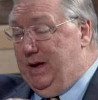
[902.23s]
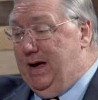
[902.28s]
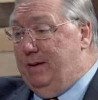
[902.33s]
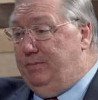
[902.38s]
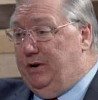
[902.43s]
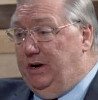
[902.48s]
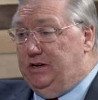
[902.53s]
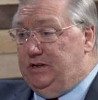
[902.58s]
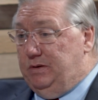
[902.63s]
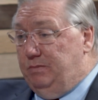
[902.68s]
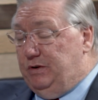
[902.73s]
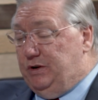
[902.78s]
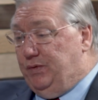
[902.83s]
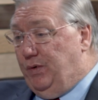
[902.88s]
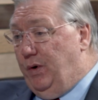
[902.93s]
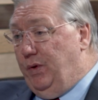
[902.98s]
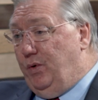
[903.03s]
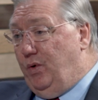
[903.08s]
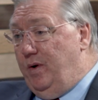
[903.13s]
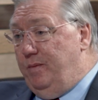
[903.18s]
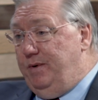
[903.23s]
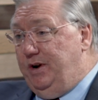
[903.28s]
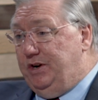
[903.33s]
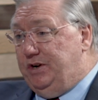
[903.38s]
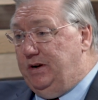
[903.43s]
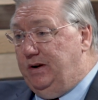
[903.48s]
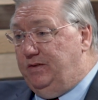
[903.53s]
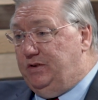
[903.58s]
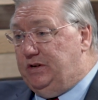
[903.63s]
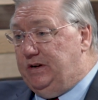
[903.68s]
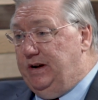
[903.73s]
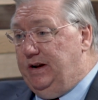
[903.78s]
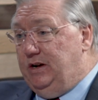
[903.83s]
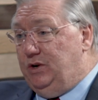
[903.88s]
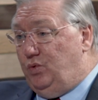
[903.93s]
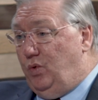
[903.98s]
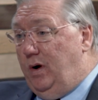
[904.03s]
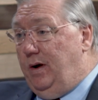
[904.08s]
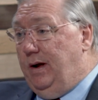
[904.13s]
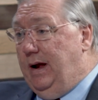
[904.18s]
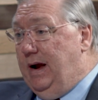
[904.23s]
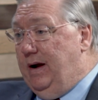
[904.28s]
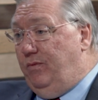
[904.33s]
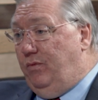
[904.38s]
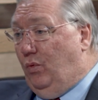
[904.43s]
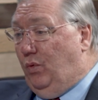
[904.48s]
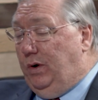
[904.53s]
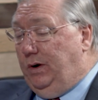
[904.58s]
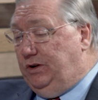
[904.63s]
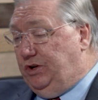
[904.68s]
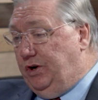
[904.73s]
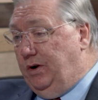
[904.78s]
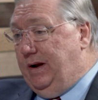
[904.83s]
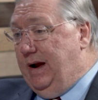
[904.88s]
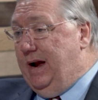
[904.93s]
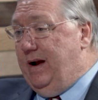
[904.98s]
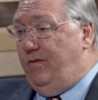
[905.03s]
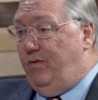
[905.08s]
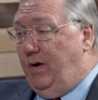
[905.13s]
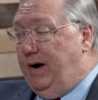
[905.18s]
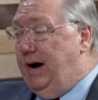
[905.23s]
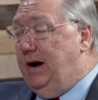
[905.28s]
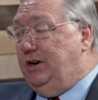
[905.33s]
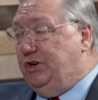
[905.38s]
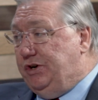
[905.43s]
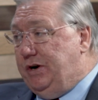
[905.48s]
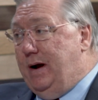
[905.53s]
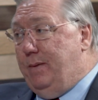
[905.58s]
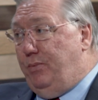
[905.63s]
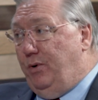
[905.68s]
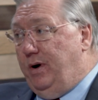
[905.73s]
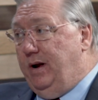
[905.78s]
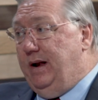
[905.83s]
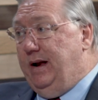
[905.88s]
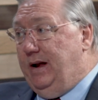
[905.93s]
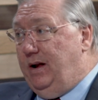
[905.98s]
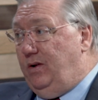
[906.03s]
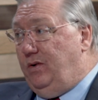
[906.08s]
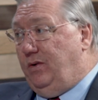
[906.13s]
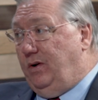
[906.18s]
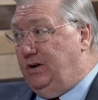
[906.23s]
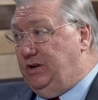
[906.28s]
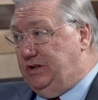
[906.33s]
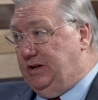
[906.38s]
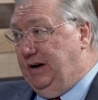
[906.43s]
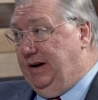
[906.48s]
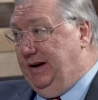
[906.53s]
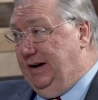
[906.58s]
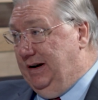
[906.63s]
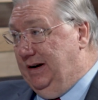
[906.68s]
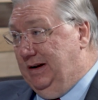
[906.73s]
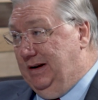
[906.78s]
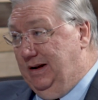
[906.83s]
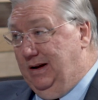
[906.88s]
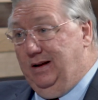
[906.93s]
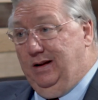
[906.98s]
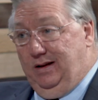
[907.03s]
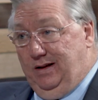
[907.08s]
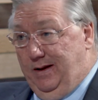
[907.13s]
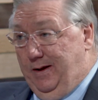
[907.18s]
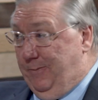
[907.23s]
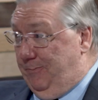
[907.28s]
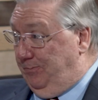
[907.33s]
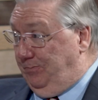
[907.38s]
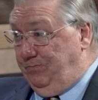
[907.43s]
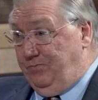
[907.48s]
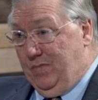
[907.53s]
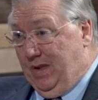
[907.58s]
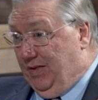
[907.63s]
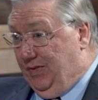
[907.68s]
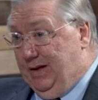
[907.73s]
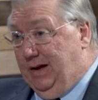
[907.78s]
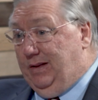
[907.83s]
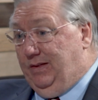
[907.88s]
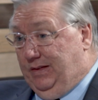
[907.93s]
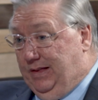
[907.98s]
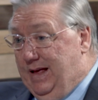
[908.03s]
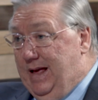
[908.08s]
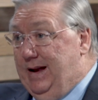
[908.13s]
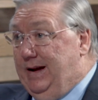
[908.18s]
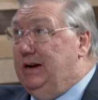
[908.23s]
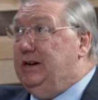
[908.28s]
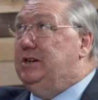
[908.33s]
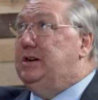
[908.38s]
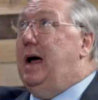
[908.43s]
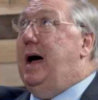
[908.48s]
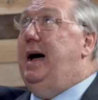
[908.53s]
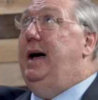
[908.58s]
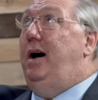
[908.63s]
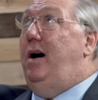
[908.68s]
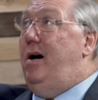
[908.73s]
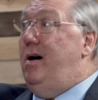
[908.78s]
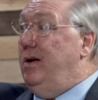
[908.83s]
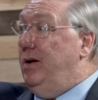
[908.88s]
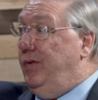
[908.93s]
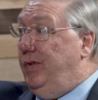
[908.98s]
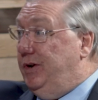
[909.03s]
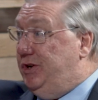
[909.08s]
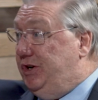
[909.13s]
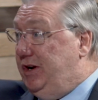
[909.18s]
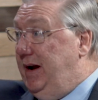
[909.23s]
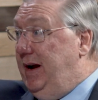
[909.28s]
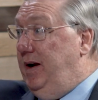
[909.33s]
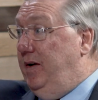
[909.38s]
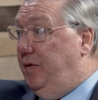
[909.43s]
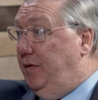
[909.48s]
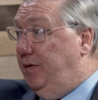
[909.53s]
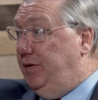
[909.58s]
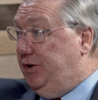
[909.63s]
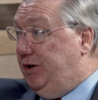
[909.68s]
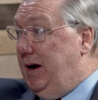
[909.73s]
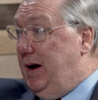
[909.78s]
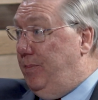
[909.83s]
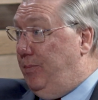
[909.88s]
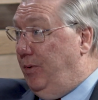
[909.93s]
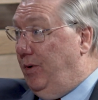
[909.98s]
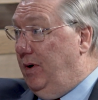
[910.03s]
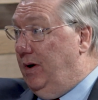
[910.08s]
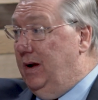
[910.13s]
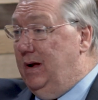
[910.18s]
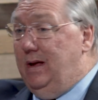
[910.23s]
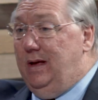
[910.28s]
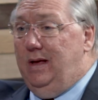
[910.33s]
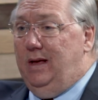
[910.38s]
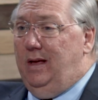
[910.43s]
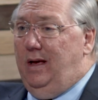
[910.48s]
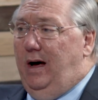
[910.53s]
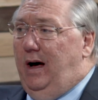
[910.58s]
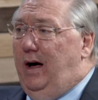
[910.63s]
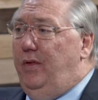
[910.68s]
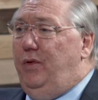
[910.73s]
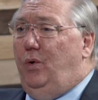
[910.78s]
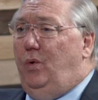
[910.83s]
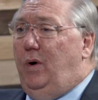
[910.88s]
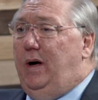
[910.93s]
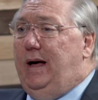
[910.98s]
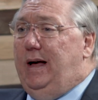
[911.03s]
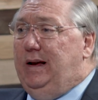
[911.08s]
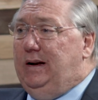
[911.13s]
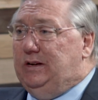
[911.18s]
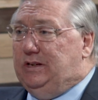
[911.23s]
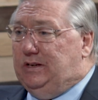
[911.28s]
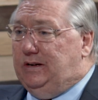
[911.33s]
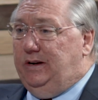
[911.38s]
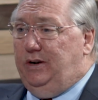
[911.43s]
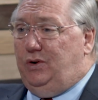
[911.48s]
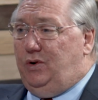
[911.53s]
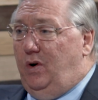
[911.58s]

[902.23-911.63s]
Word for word: baptism's for the remission of sins, what, what should every shepherd and elder say? Uphold that. That, mm-hmm. that is, I honor the chief shepherd. Otherwise, you